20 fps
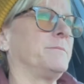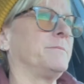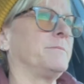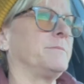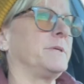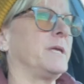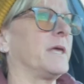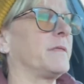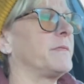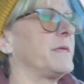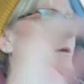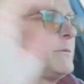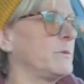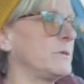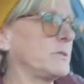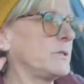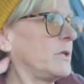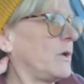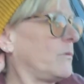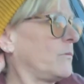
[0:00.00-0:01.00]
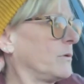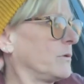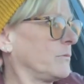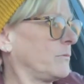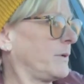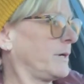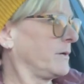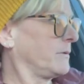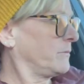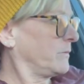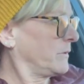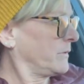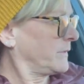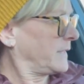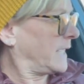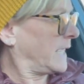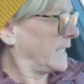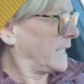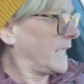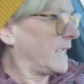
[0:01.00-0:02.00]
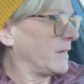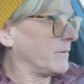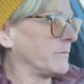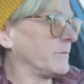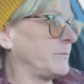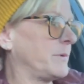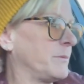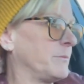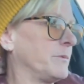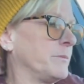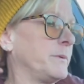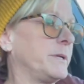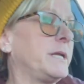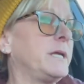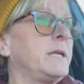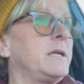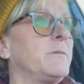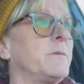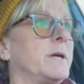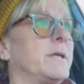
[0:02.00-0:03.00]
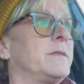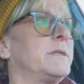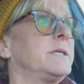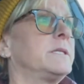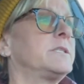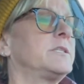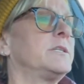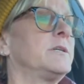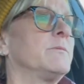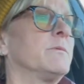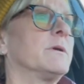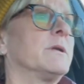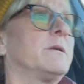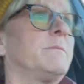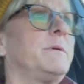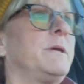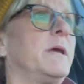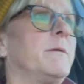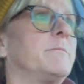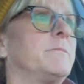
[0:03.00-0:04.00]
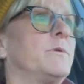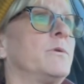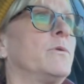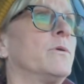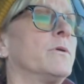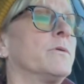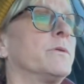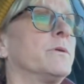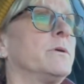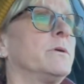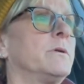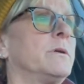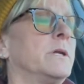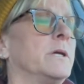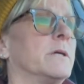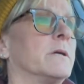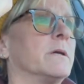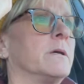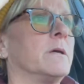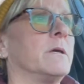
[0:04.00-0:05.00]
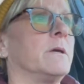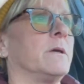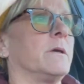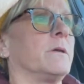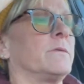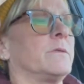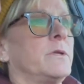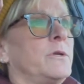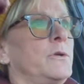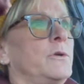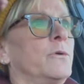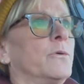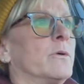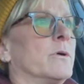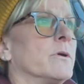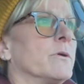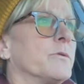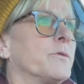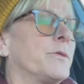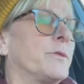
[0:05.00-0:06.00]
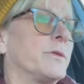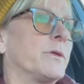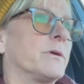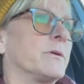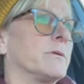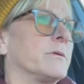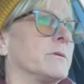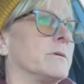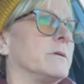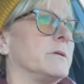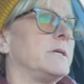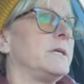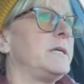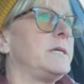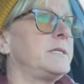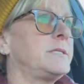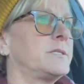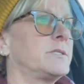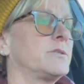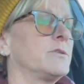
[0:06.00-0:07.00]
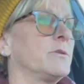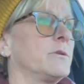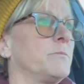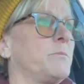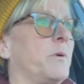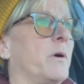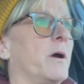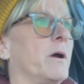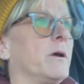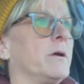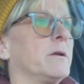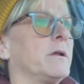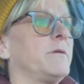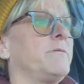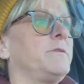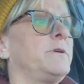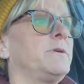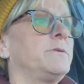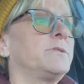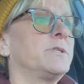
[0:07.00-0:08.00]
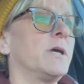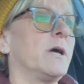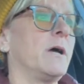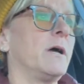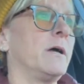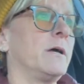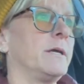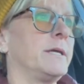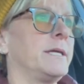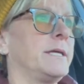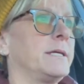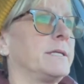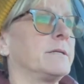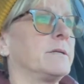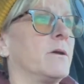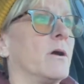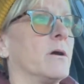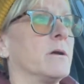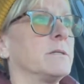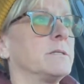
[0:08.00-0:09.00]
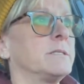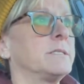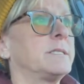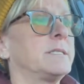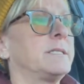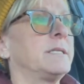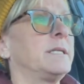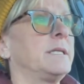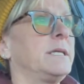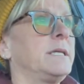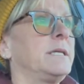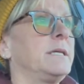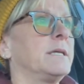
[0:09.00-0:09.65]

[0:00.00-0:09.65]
Yeah, they were lower. Where were they? I can't remember. But anyway, this year we're going to be up the northeastern part of Utah in Garden City